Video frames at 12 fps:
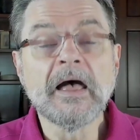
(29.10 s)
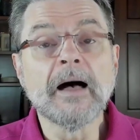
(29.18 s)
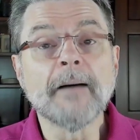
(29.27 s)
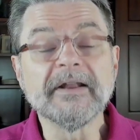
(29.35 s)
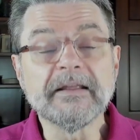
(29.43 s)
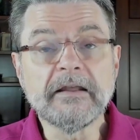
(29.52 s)

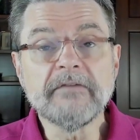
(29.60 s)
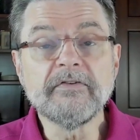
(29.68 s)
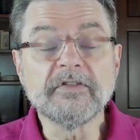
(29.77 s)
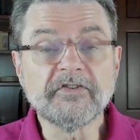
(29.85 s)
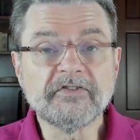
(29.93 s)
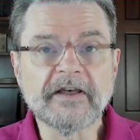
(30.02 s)
I'm going to give you
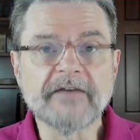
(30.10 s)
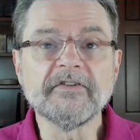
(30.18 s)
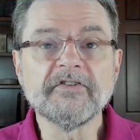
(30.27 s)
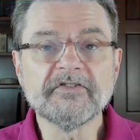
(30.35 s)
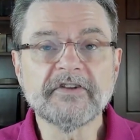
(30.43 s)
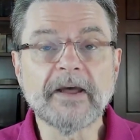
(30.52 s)
the seven
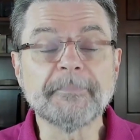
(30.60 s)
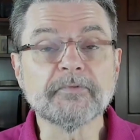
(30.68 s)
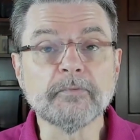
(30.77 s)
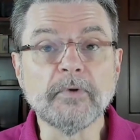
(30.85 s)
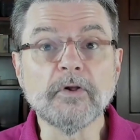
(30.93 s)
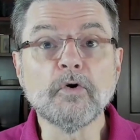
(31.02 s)
steps
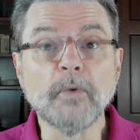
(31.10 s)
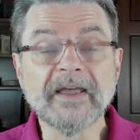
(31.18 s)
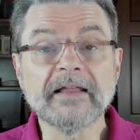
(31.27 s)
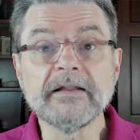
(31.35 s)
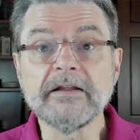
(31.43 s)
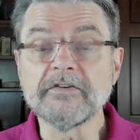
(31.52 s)
real
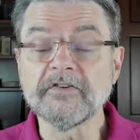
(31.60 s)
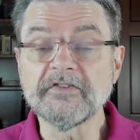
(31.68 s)
quickly to